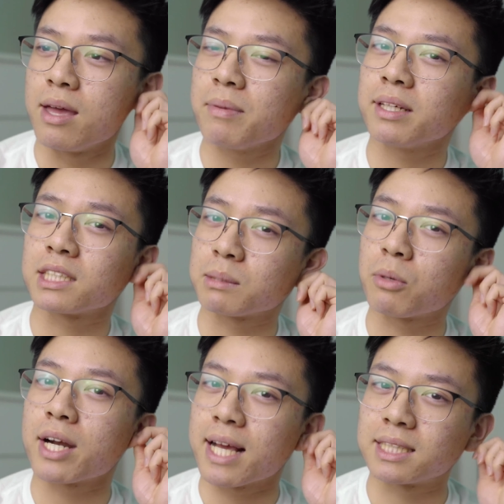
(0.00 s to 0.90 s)
in my
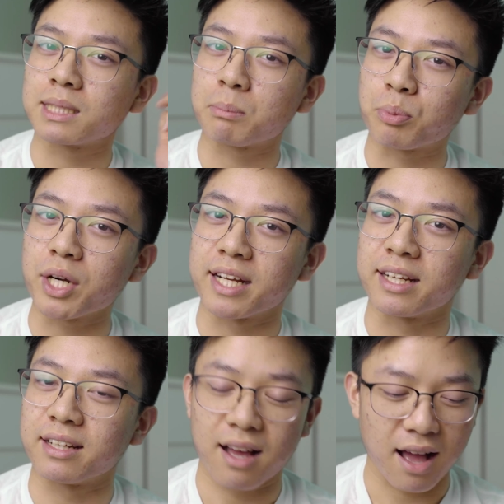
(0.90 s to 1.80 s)
smart-ass
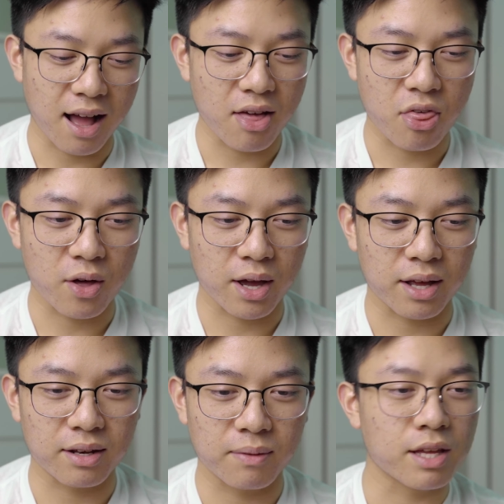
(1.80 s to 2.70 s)
brain, I
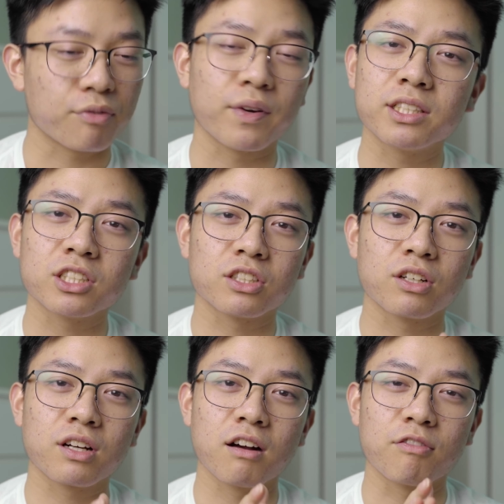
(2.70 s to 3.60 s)
thought if I just
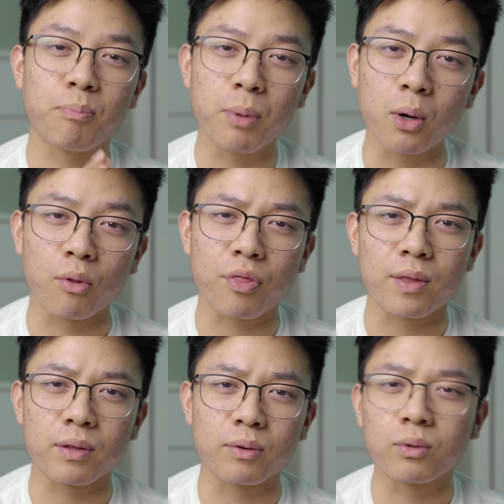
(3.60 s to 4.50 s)
took off both,
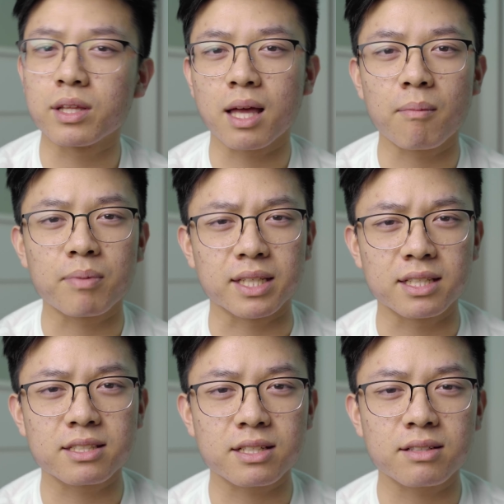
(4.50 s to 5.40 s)
wouldn't that be
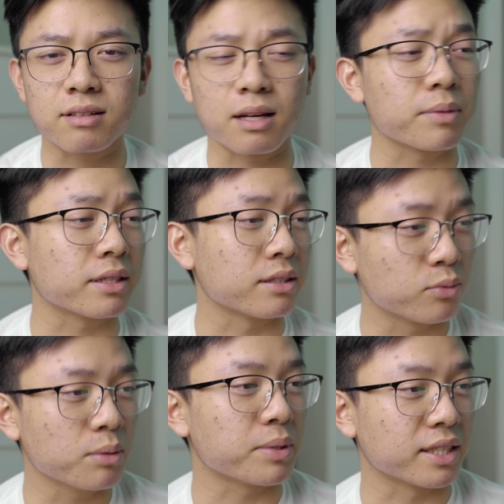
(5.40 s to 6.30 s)
easier? I mean, it
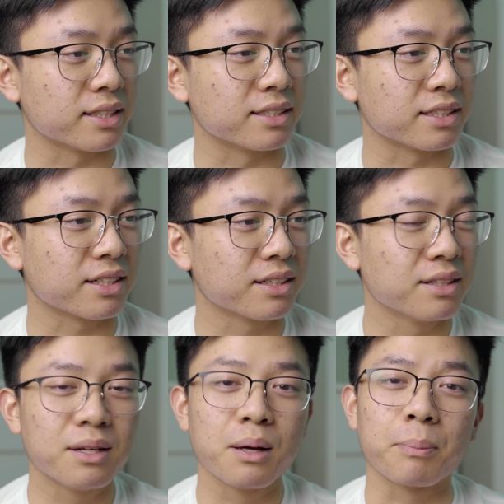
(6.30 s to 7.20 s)
would be easier.
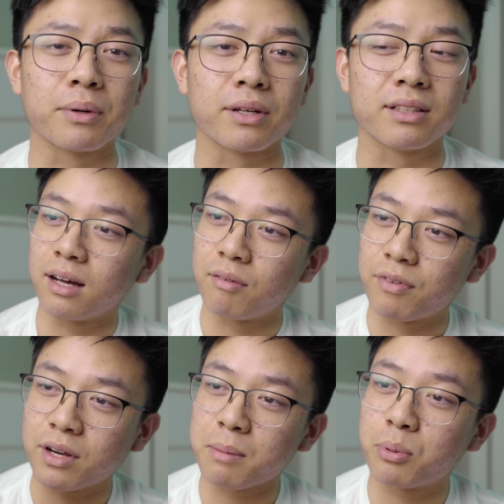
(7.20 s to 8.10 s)
But a
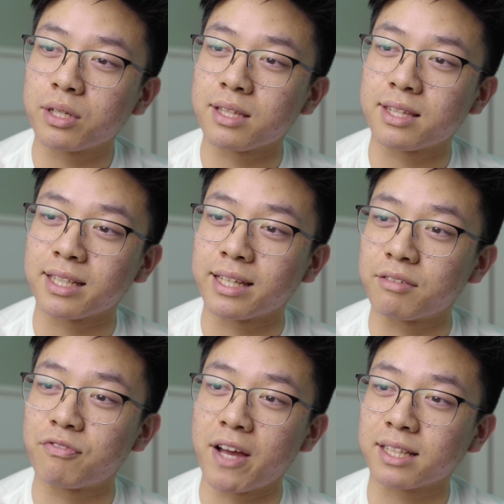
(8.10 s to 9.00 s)
very important thing I
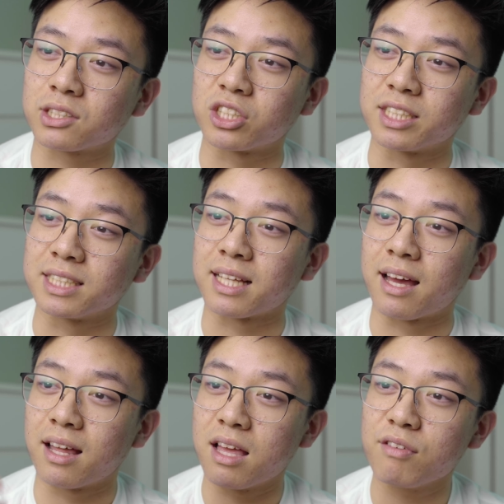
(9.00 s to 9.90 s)
didn't factor in is
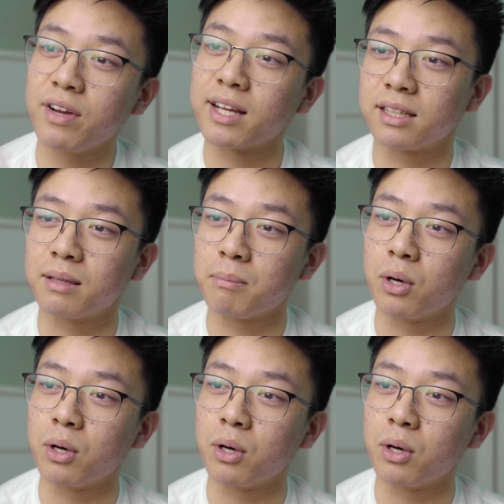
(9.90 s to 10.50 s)
that if I unclip